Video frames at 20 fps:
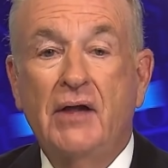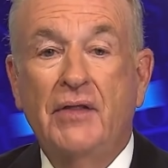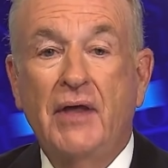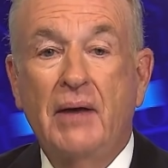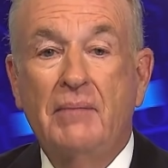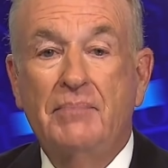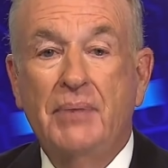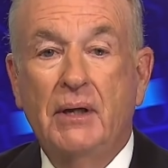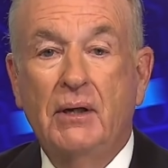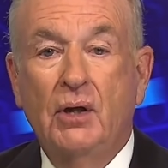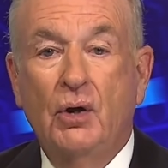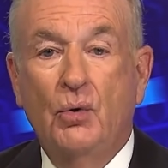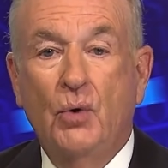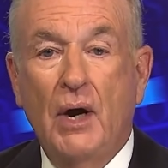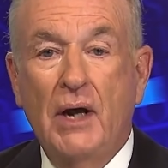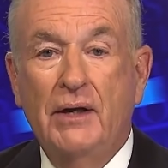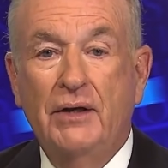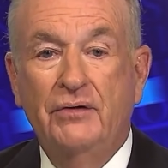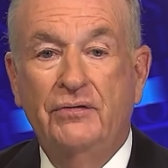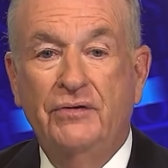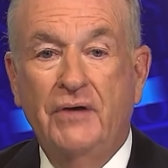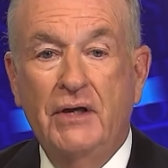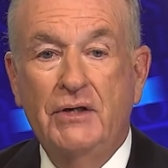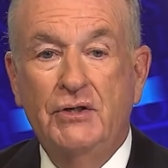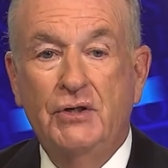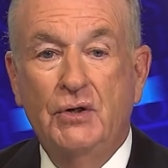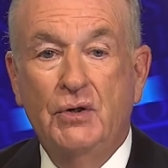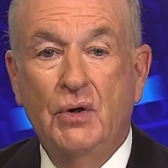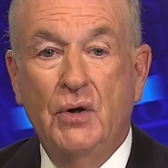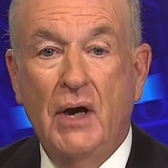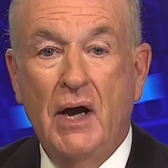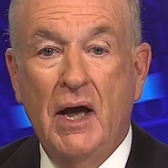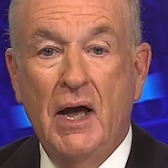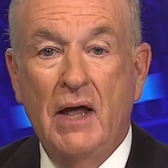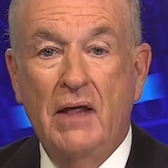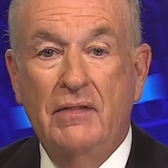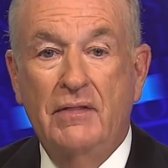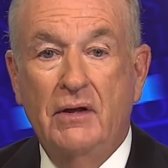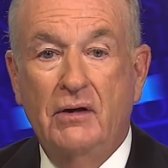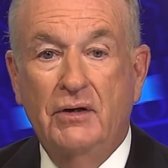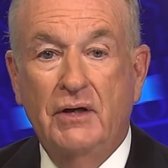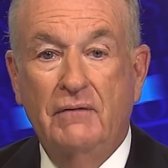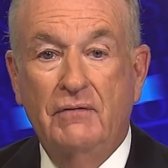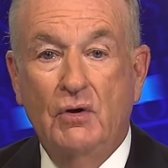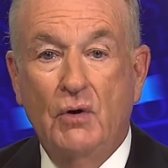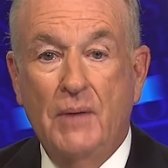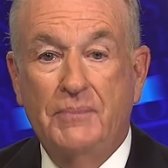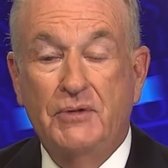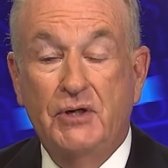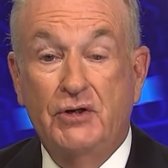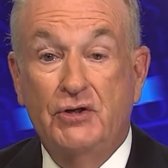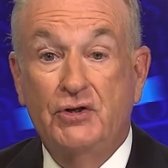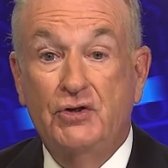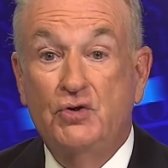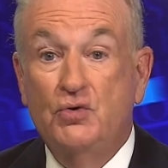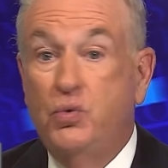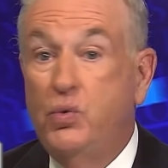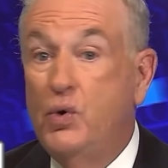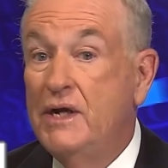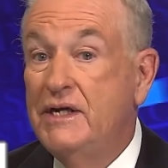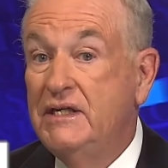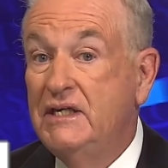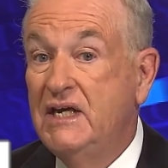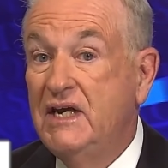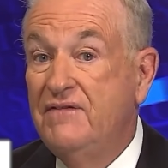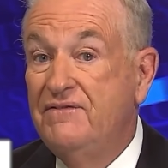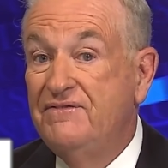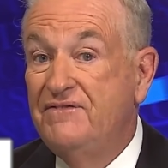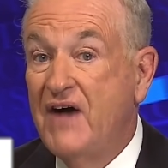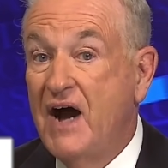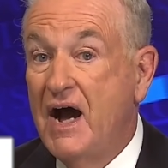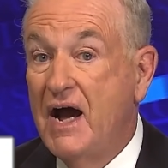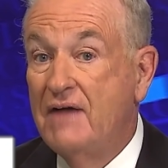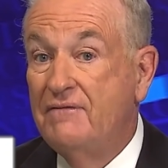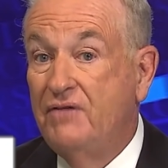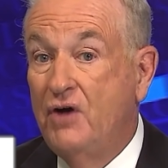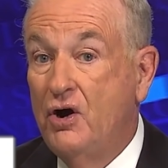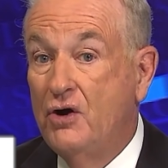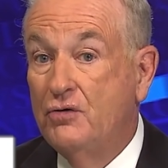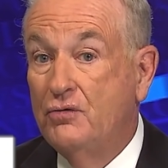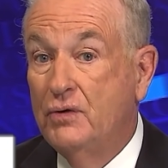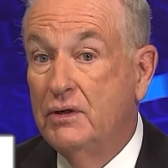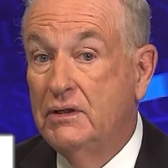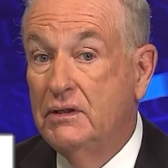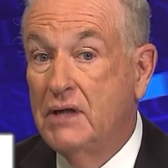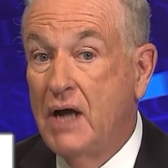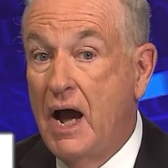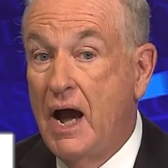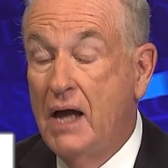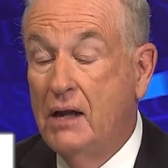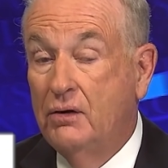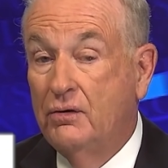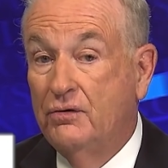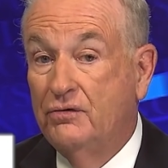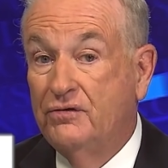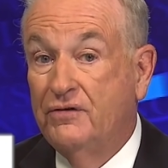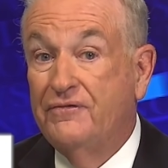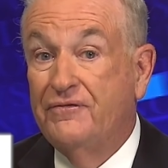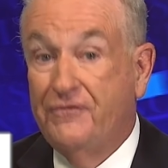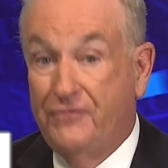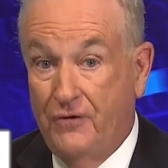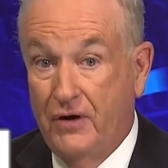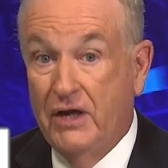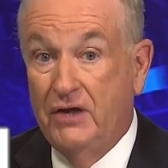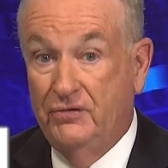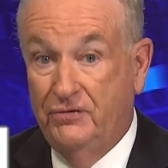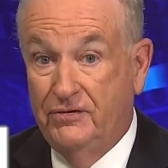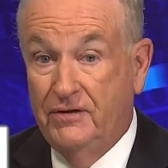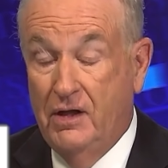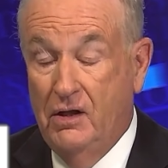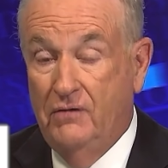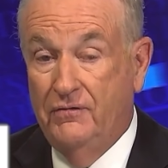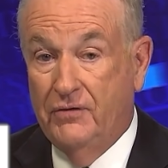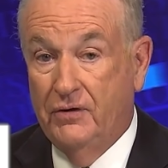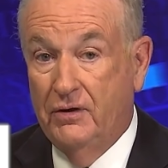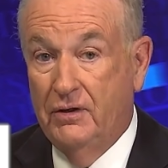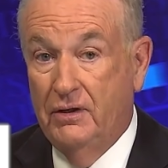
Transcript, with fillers: them Bill O'Reilly sent you and they'll give you up to $2,500 of free silver